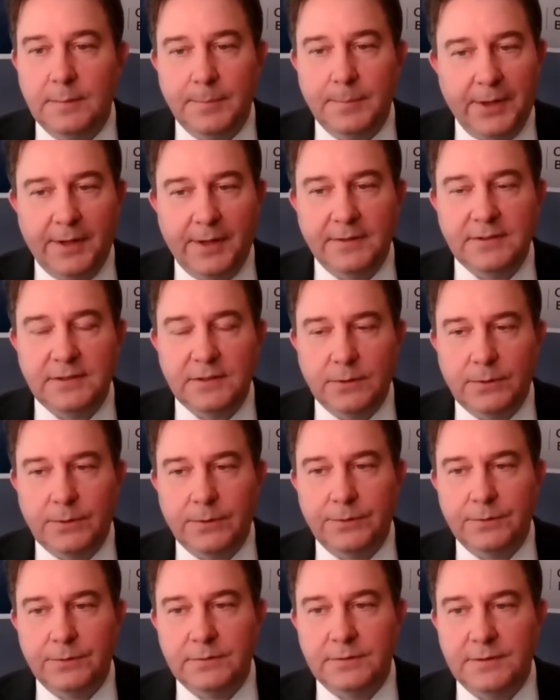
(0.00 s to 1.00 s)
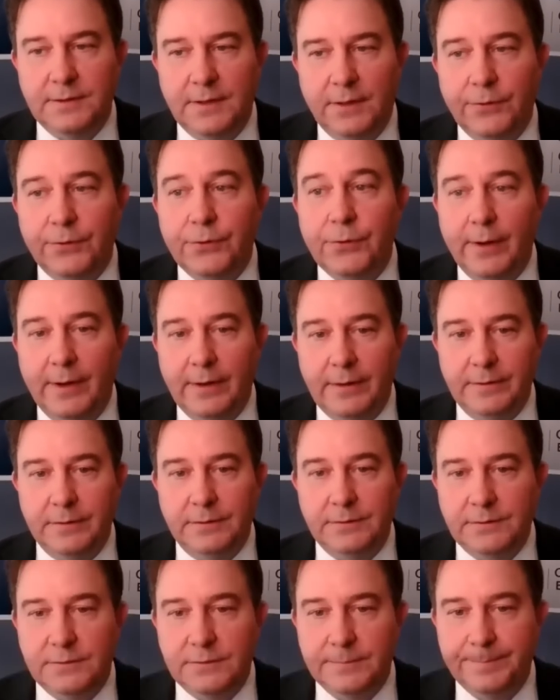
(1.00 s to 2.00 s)
policyholders, and other
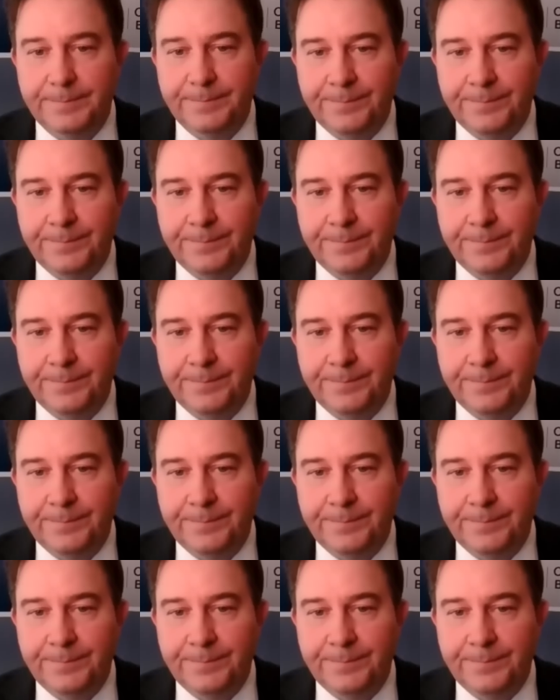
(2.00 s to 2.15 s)
creditors,